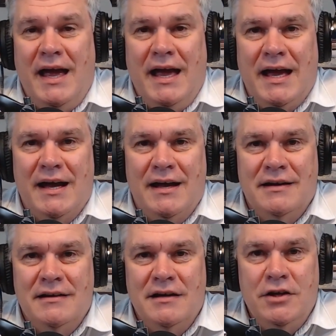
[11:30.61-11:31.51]

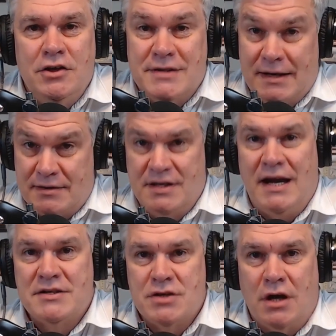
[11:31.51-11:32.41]
And you take the
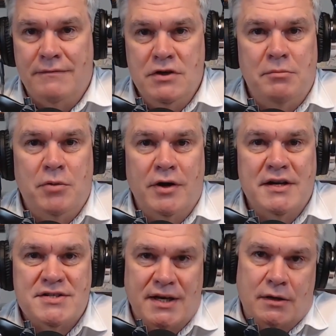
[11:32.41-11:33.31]
dots off and you put a
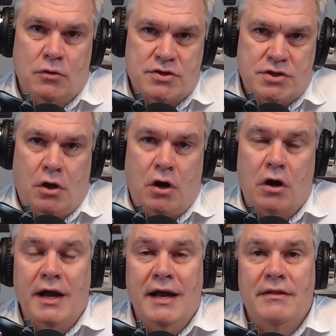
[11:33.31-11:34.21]
single
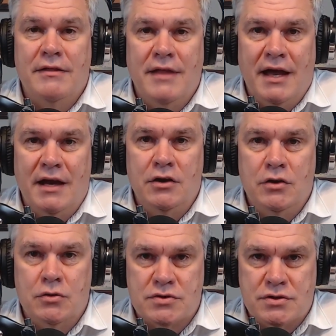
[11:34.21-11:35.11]
star. And then
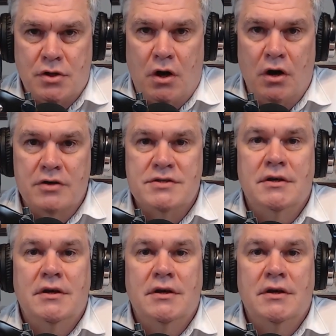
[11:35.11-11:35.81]
you start